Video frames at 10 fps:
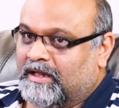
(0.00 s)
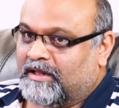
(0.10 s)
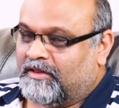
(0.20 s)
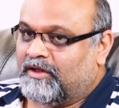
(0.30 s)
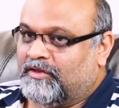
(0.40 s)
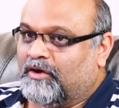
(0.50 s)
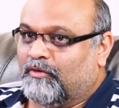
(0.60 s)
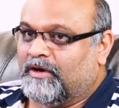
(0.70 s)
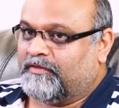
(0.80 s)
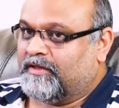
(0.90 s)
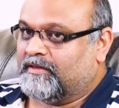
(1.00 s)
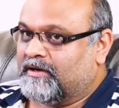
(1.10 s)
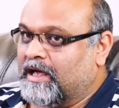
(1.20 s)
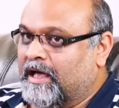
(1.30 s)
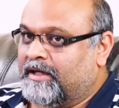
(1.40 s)
The only thing
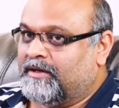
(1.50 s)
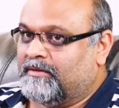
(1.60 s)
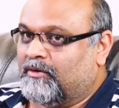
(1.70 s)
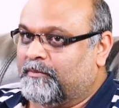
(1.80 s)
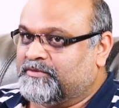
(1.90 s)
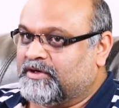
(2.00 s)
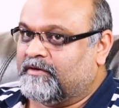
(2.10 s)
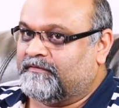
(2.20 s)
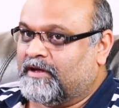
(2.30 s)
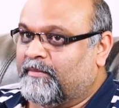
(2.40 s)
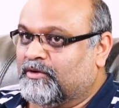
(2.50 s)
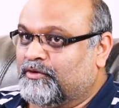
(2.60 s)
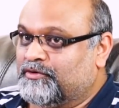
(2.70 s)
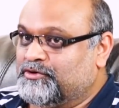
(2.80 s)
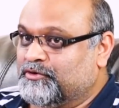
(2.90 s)
that I observed among
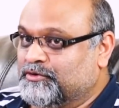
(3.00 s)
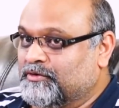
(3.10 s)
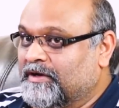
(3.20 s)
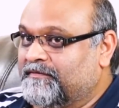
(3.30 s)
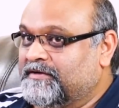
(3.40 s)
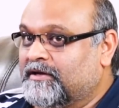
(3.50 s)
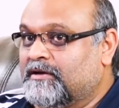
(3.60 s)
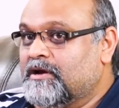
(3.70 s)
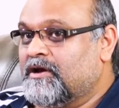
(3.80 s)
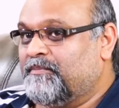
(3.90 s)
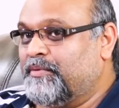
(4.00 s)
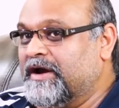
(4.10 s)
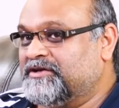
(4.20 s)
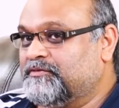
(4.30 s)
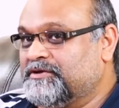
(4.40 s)
those Jews who lived in
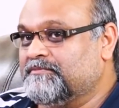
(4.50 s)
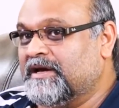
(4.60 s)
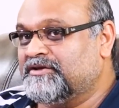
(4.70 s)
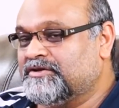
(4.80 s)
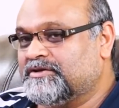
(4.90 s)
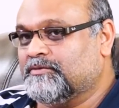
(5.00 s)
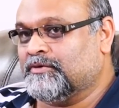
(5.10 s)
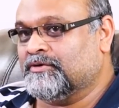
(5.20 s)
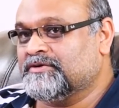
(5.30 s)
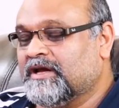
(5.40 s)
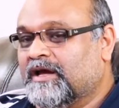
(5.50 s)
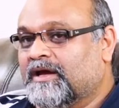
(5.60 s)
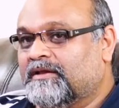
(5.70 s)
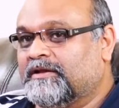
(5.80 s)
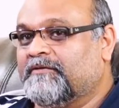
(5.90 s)
Prestwich, Manchester, was
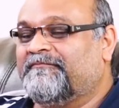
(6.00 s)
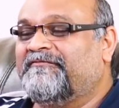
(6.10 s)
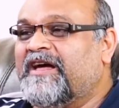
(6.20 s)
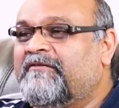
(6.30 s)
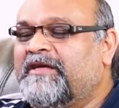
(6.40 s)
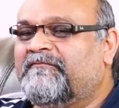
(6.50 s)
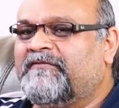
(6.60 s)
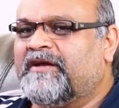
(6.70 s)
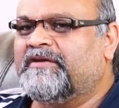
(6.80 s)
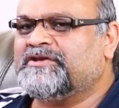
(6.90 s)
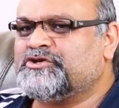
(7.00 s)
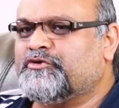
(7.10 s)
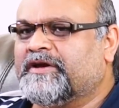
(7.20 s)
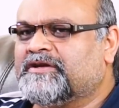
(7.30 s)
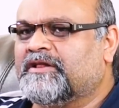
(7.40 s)
that they're very, very
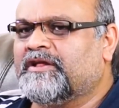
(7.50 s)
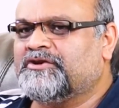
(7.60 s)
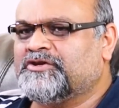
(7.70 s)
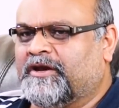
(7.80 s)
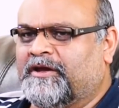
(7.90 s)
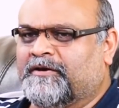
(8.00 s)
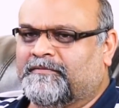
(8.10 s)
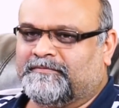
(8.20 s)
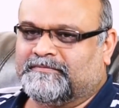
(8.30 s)
strict in their Sharia.